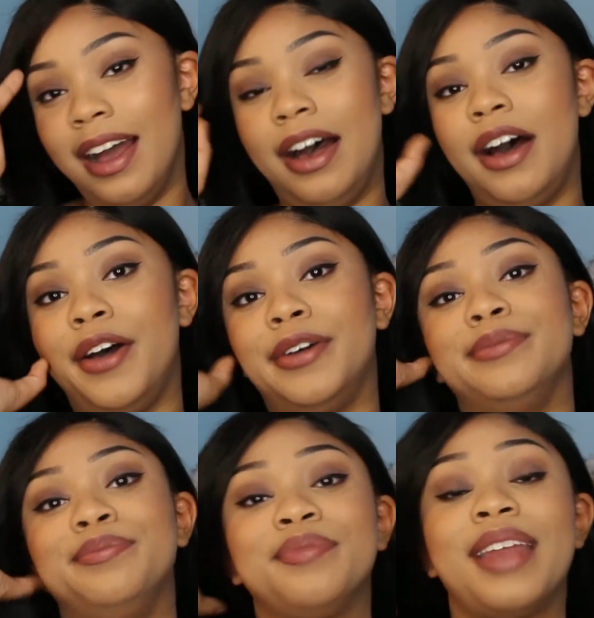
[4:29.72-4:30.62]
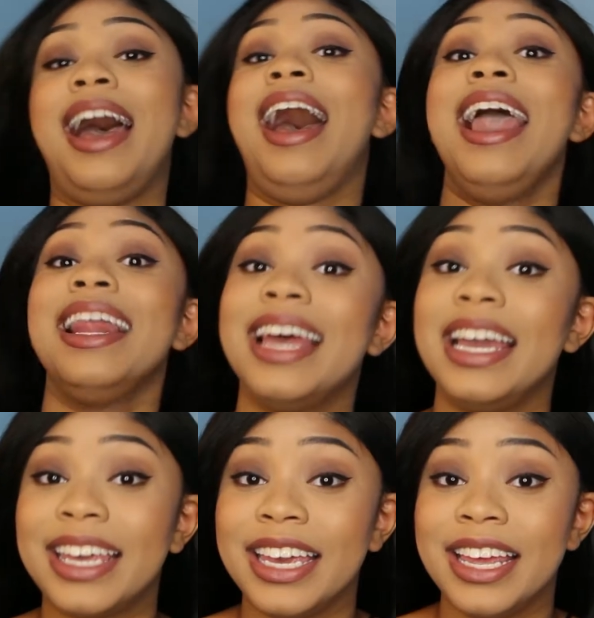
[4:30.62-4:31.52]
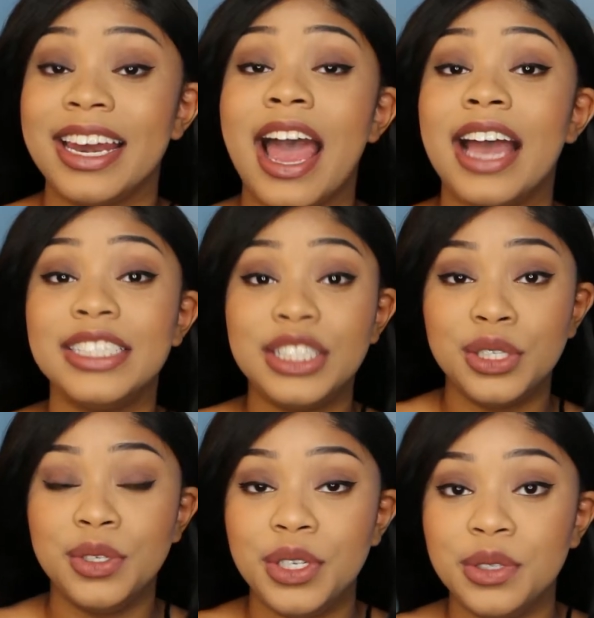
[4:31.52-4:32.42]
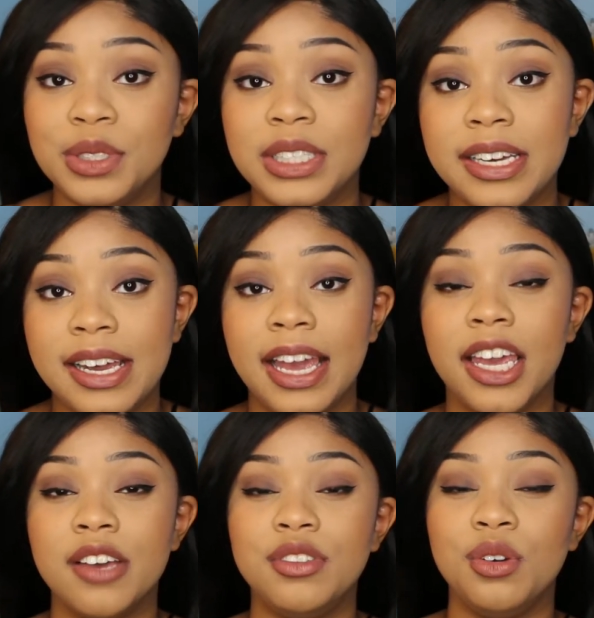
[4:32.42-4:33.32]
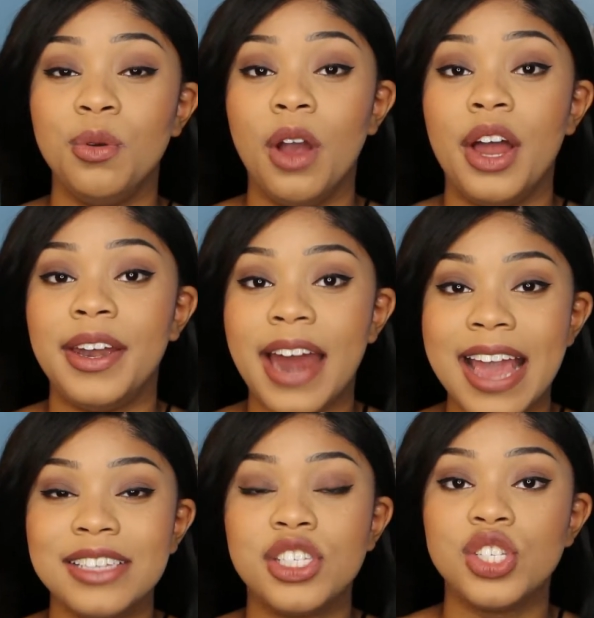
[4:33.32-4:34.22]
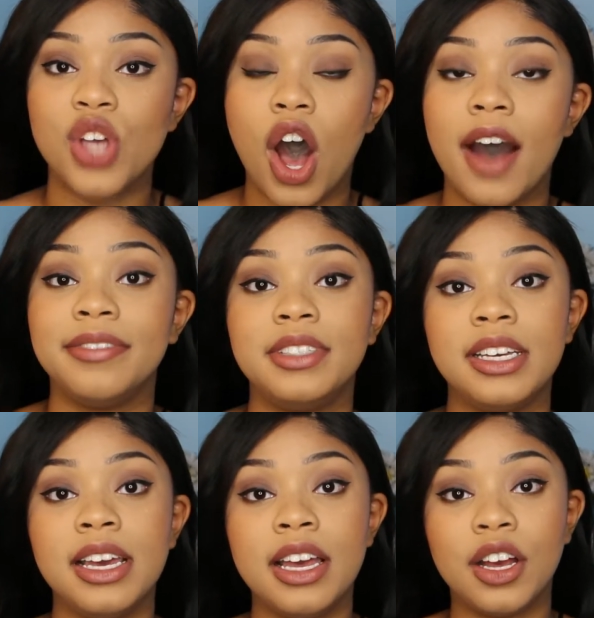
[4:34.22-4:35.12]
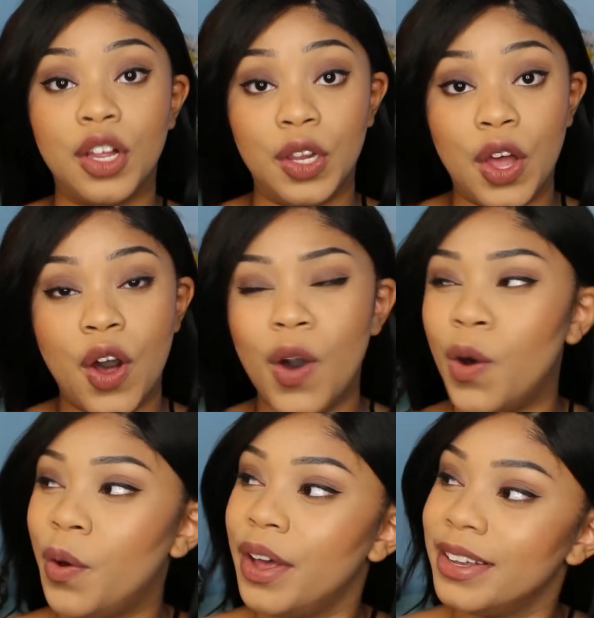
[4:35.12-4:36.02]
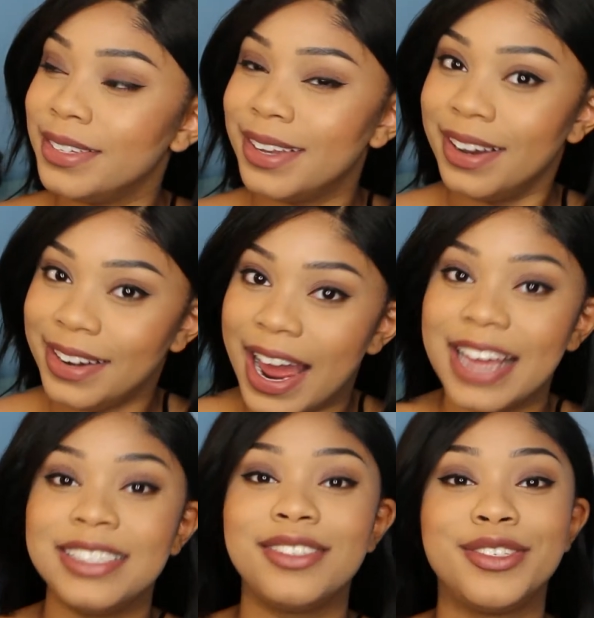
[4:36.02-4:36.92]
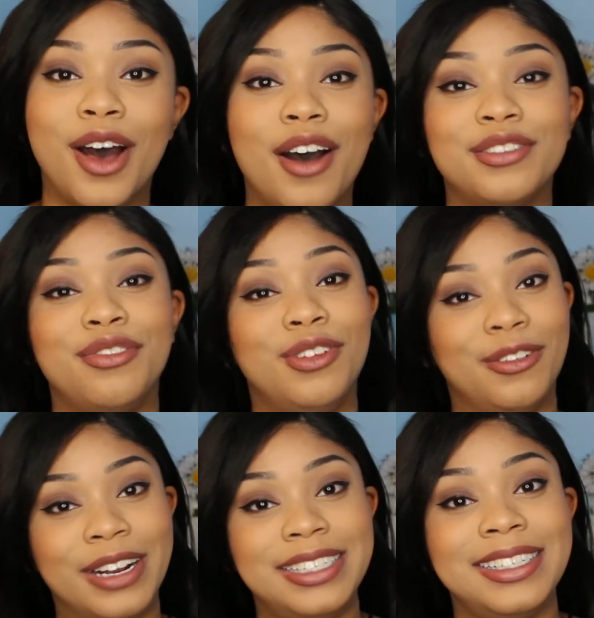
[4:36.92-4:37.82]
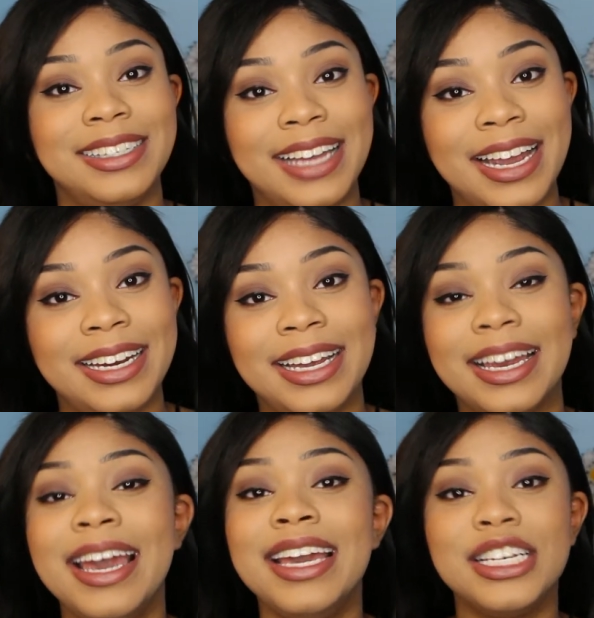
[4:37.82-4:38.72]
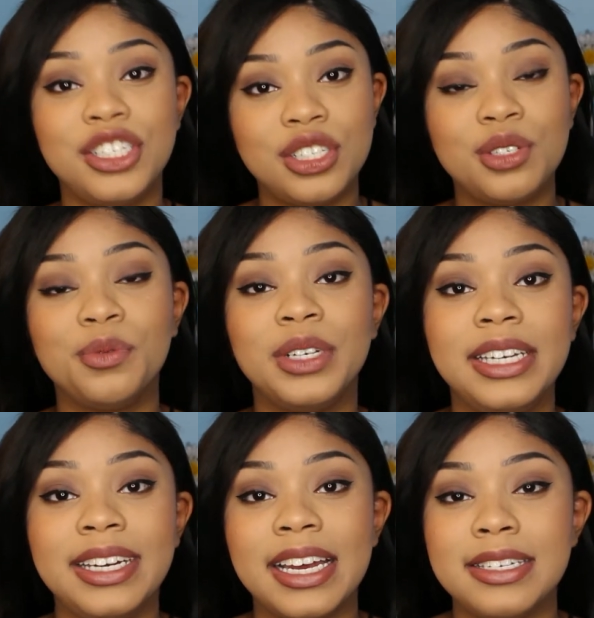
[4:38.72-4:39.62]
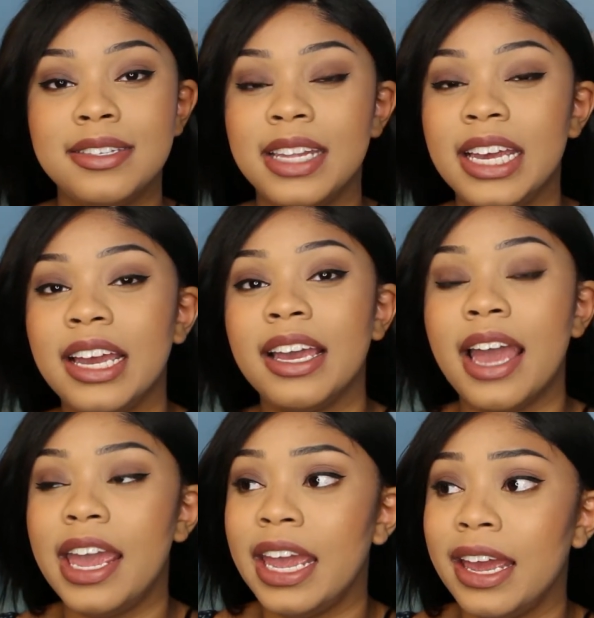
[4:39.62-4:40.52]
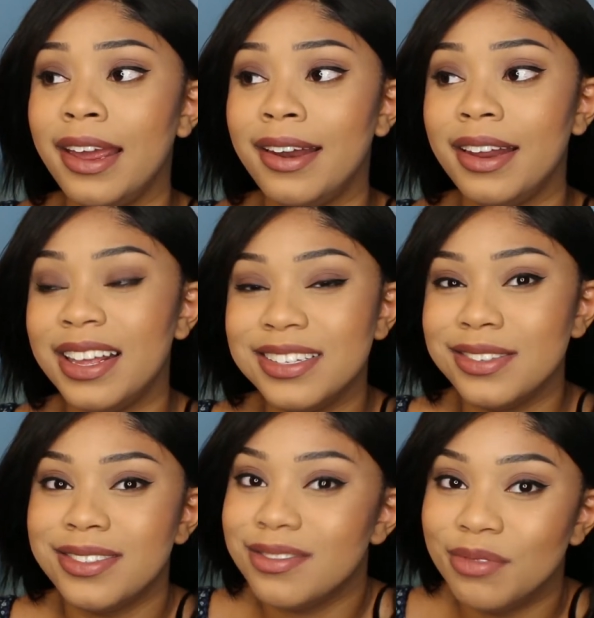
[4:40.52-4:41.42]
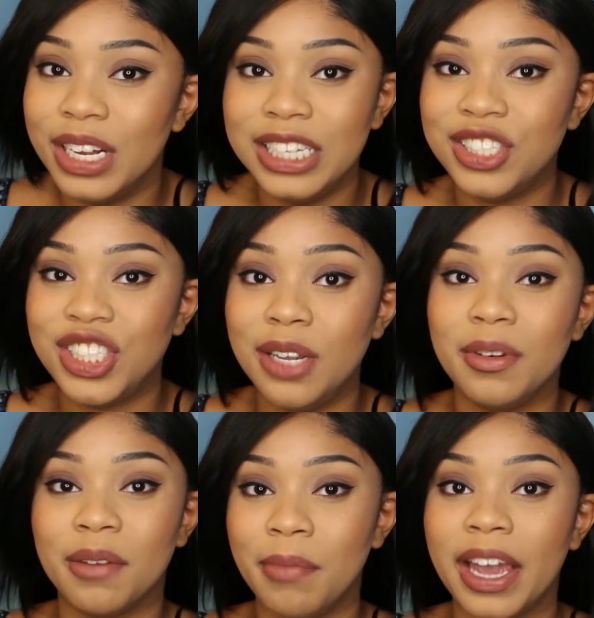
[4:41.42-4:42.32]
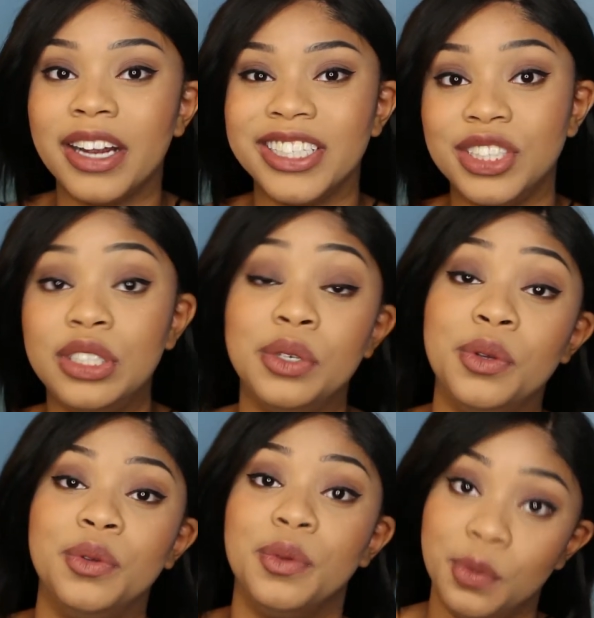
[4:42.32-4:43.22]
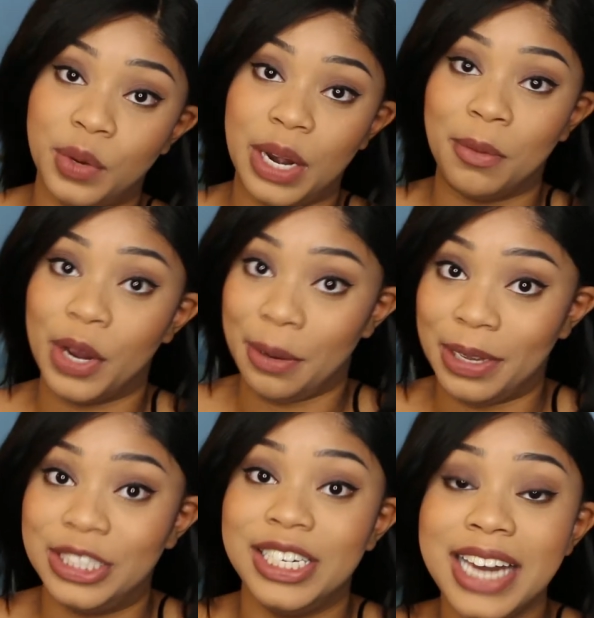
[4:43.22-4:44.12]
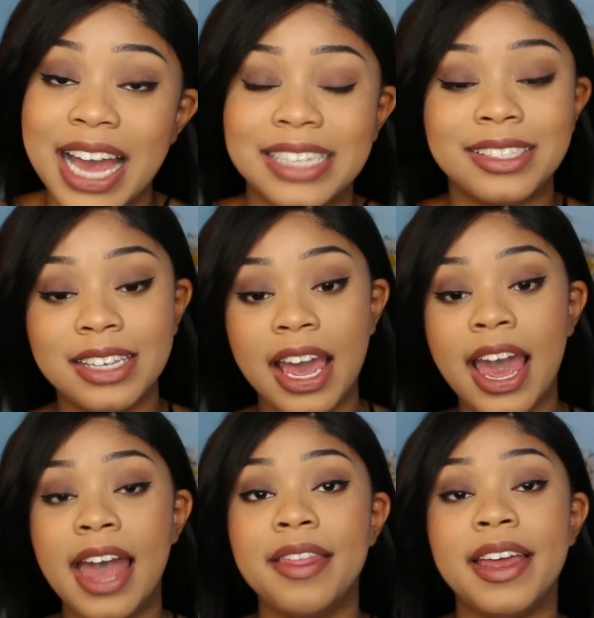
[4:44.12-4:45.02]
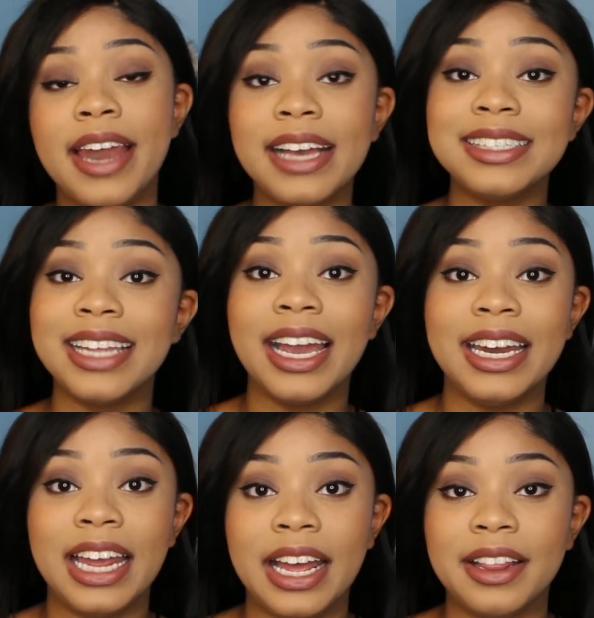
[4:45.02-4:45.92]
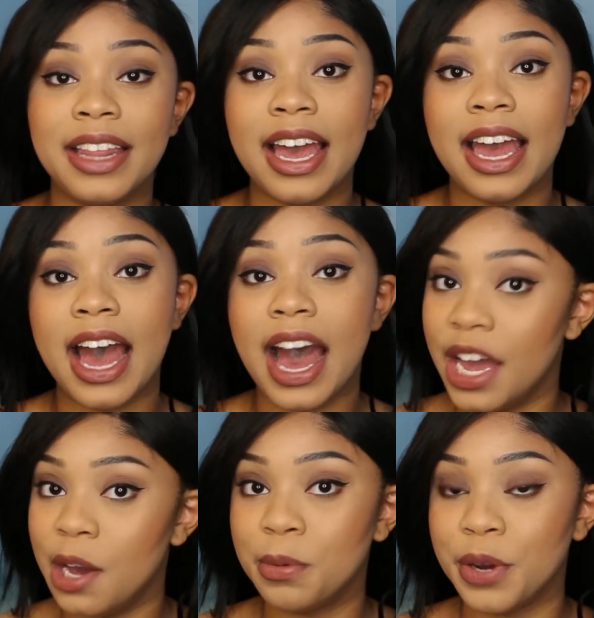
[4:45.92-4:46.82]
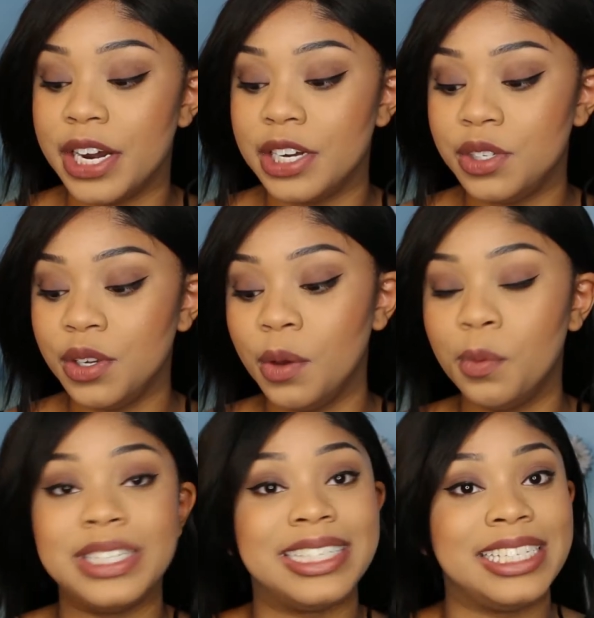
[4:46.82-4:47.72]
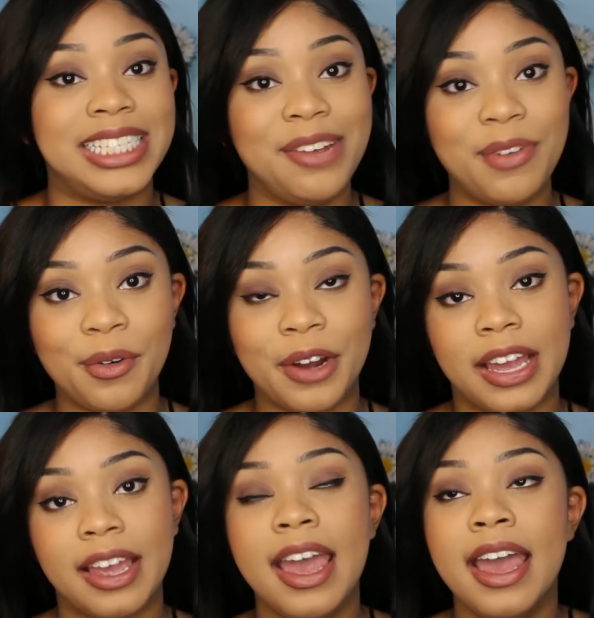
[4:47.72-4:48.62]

I like it, I still use it. It gives you a nice soft glow, nice soft fluorescent lighting. It's just a really nice thing, and it's really cheap compared to what I'm going to mention next. The next lighting that I upgraded to was a diva ring.